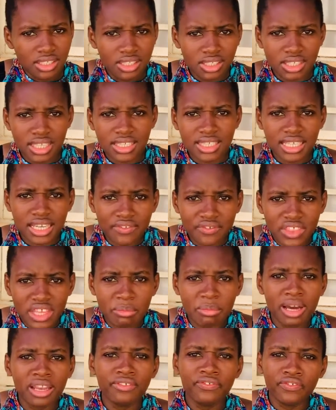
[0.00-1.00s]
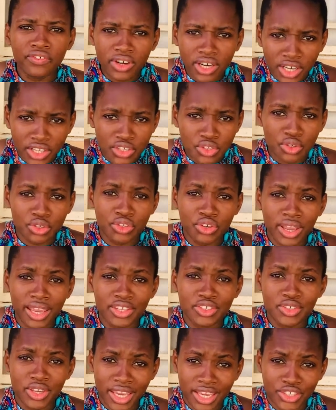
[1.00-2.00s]
just leave them and focus on your
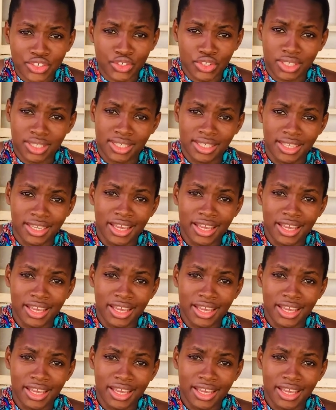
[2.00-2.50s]
education.